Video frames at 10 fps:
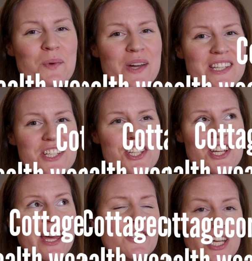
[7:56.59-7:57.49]
which
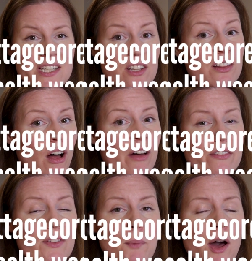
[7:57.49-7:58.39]
checks a lot
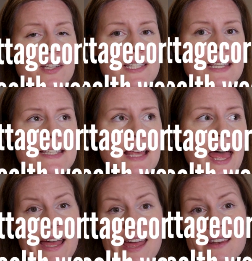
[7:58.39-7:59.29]
of the boxes.
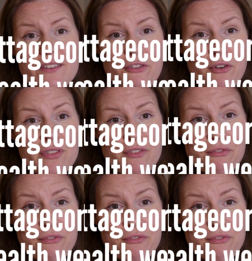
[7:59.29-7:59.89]
And for the